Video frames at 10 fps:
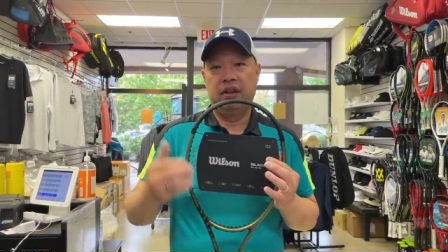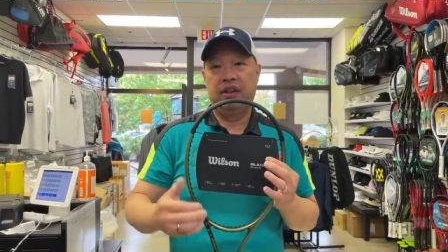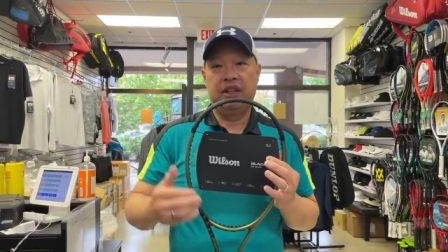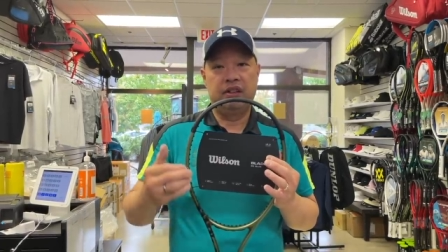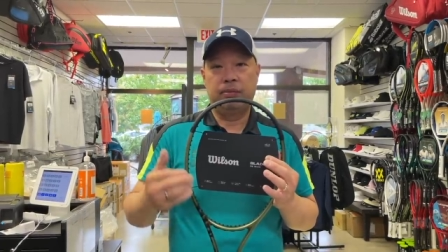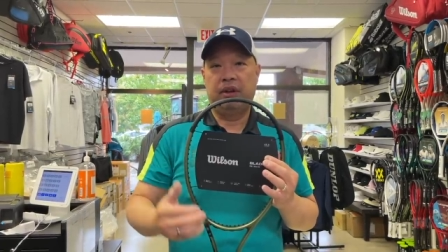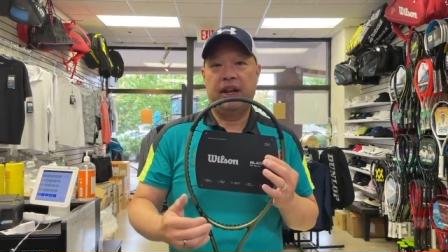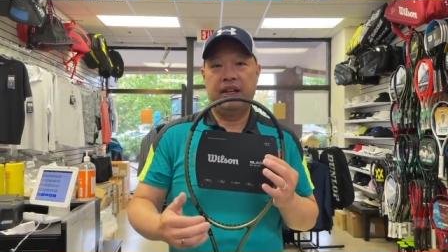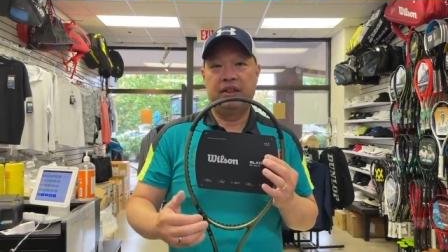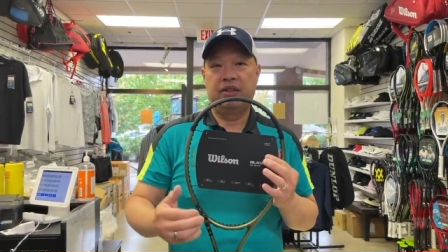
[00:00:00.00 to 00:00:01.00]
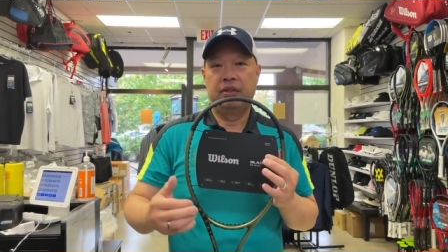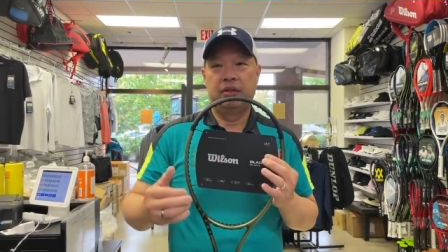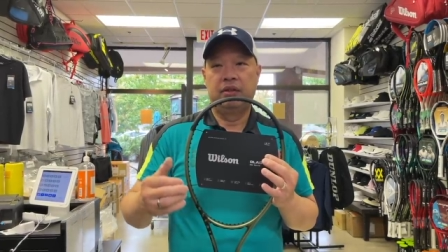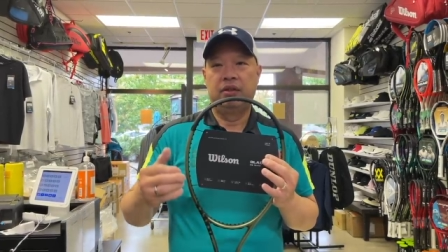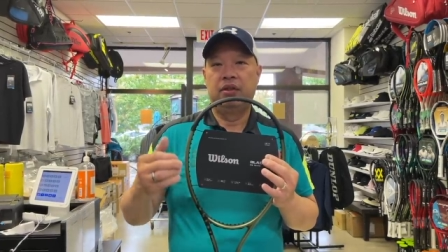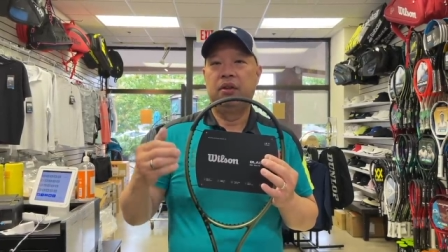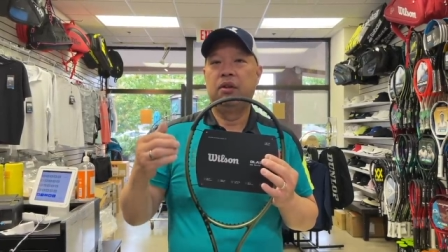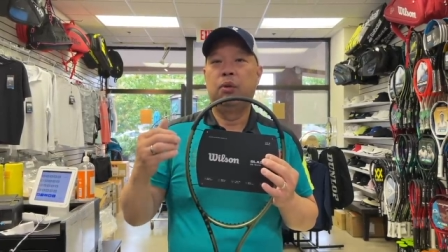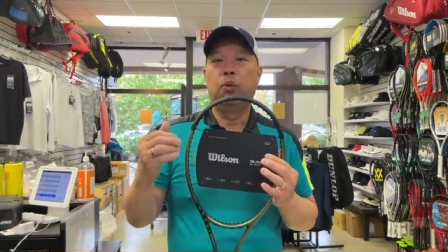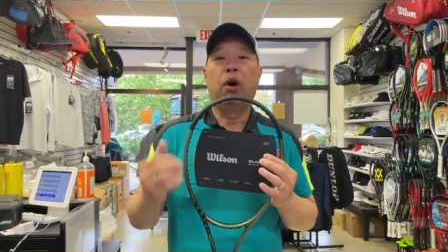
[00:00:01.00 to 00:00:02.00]
These blades,
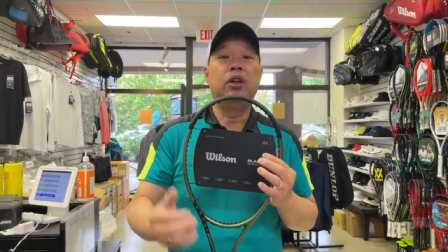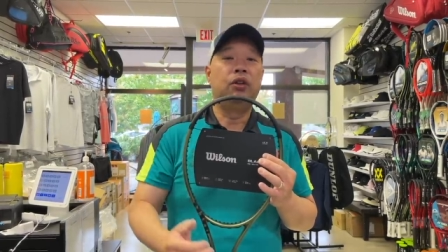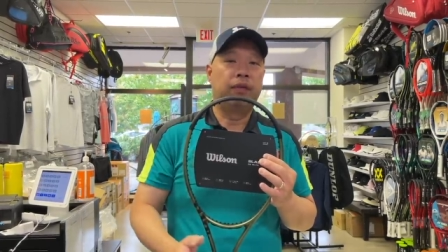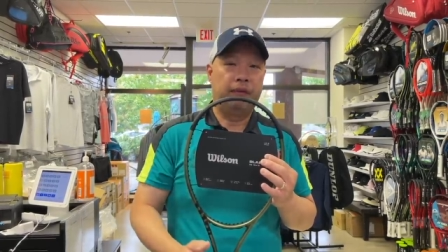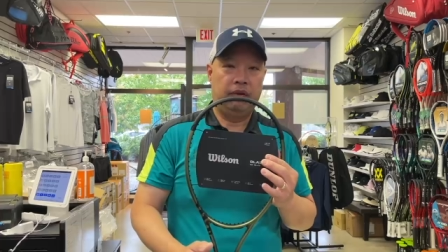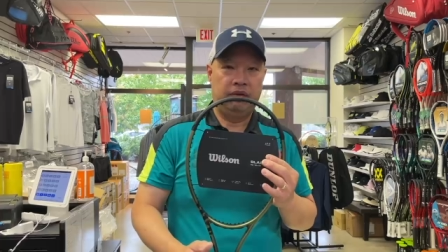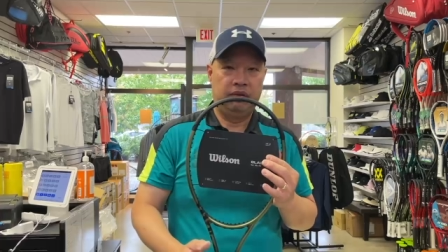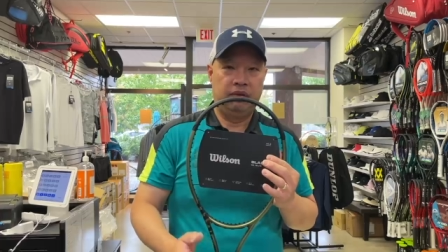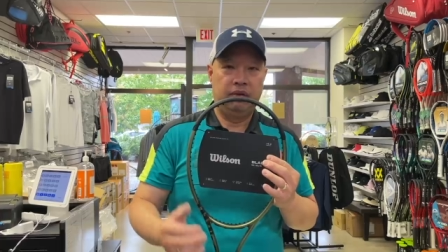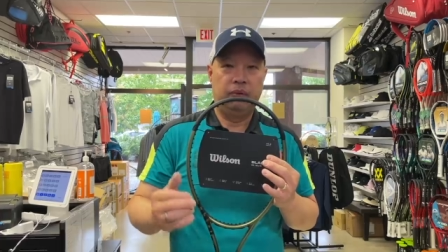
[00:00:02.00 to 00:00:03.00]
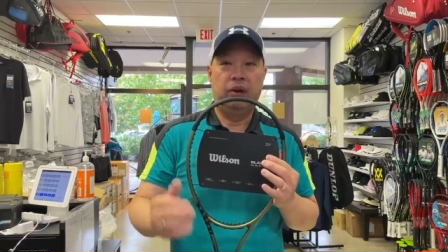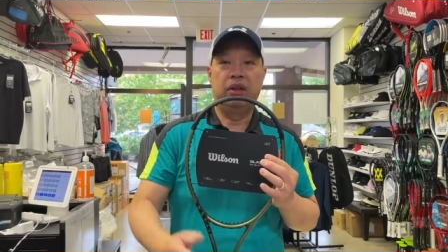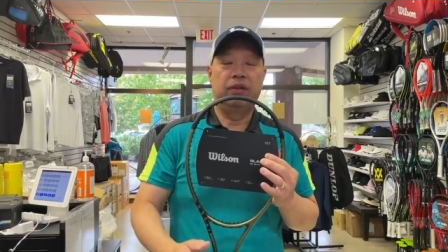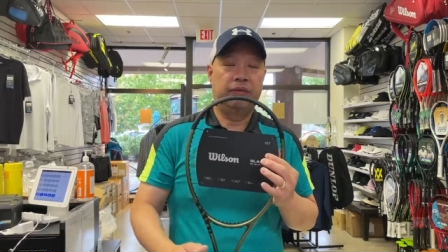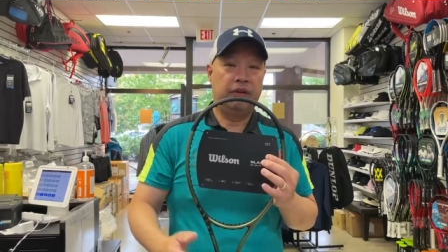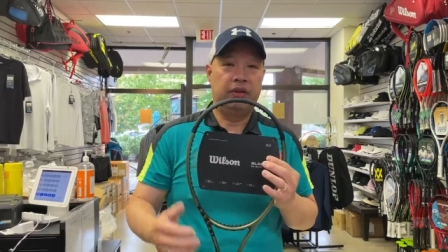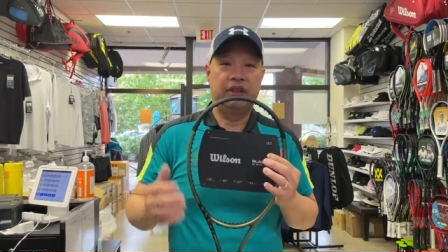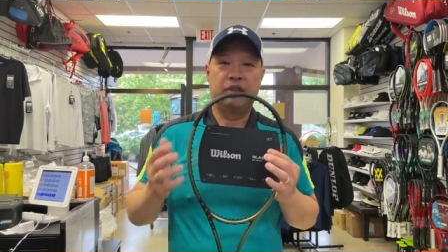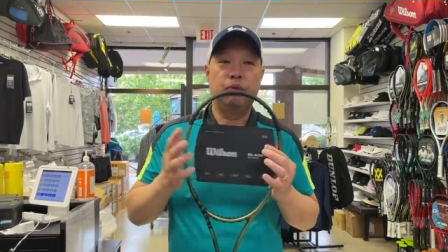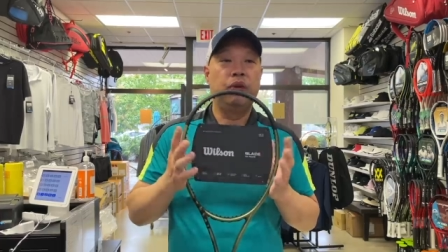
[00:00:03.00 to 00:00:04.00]
wonderful, wonderful.
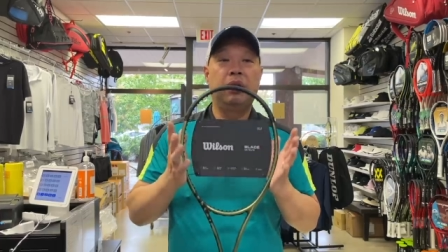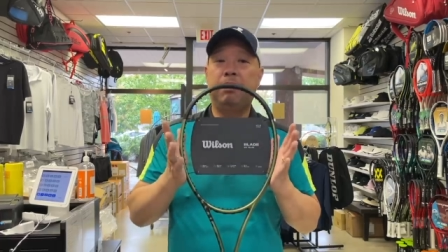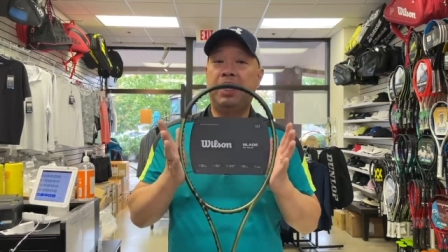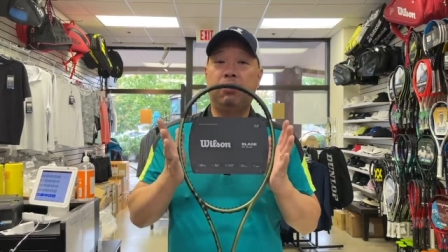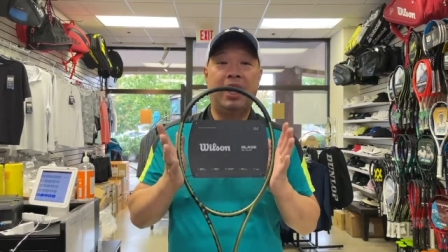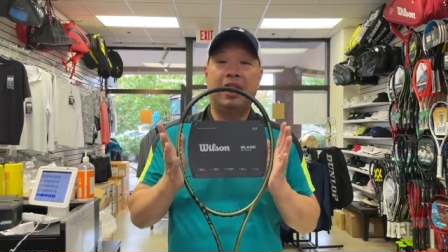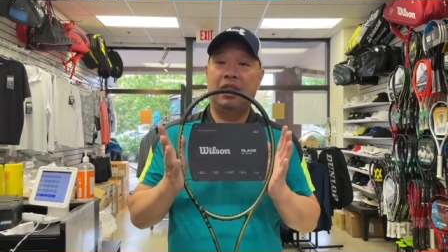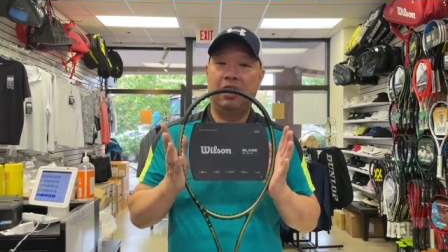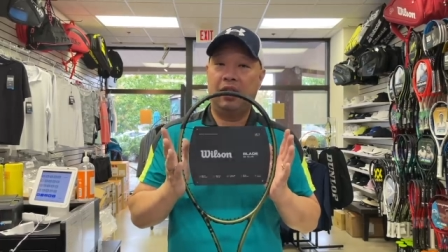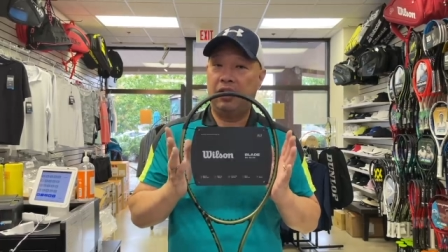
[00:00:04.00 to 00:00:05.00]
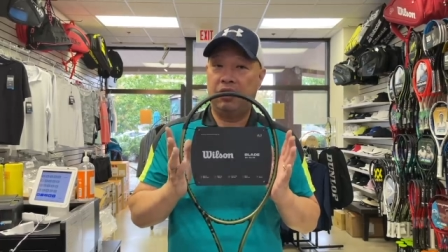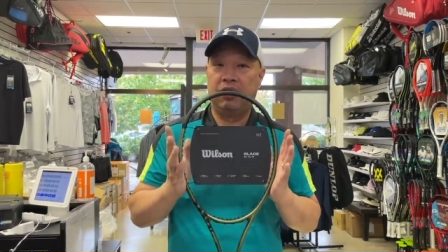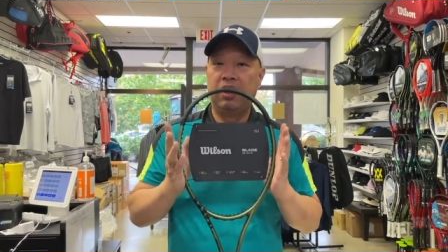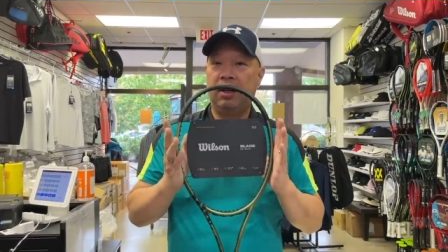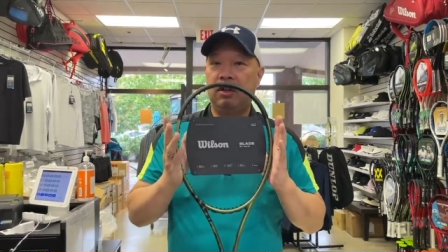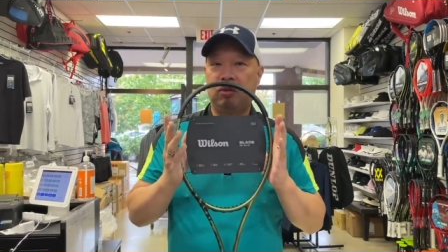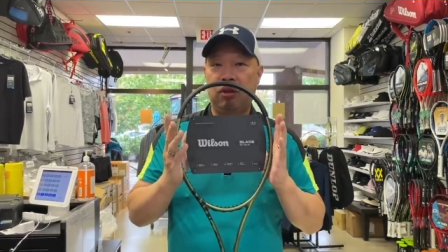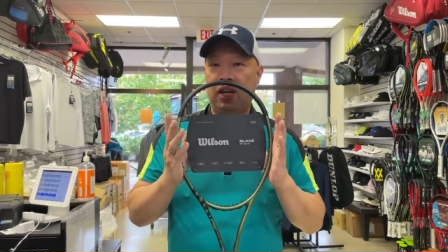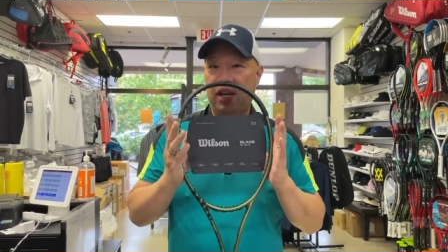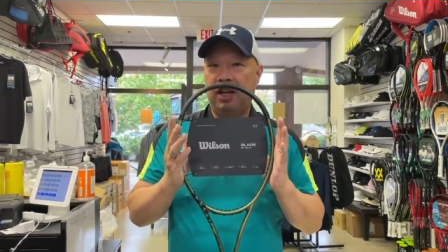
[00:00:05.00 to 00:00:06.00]
This will be racket of the year
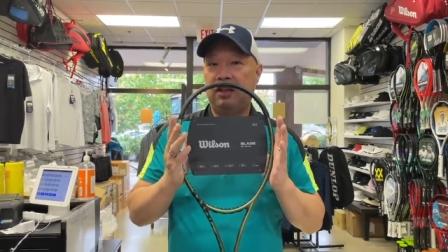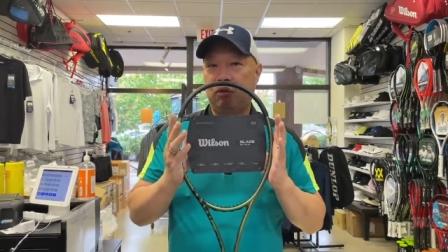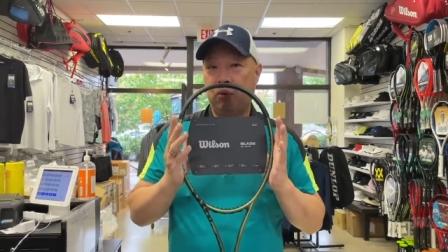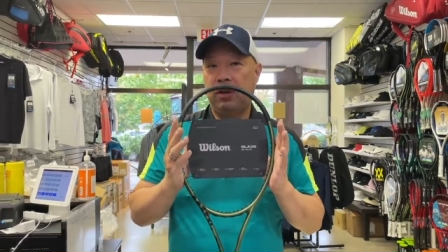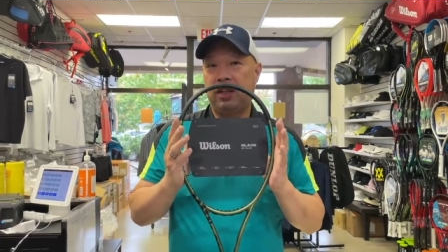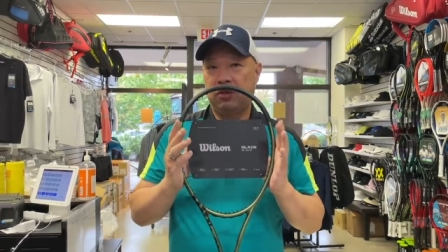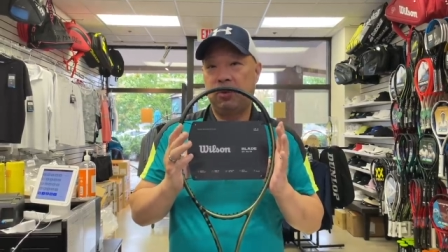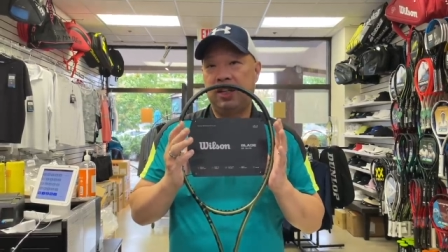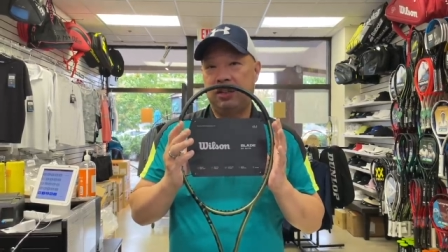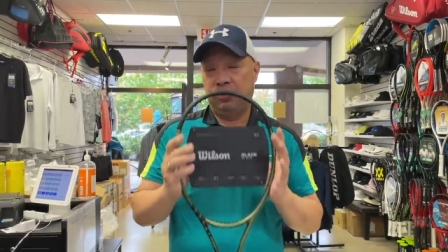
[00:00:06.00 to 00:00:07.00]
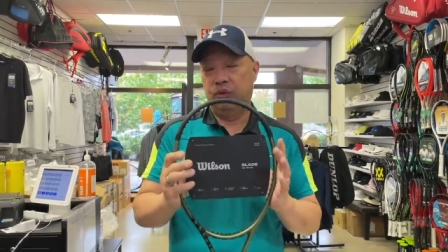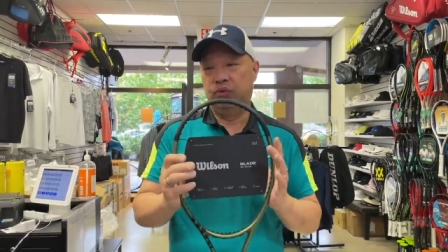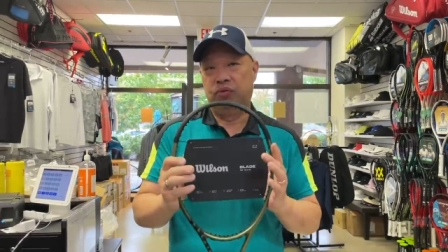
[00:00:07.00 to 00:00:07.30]
in 2022.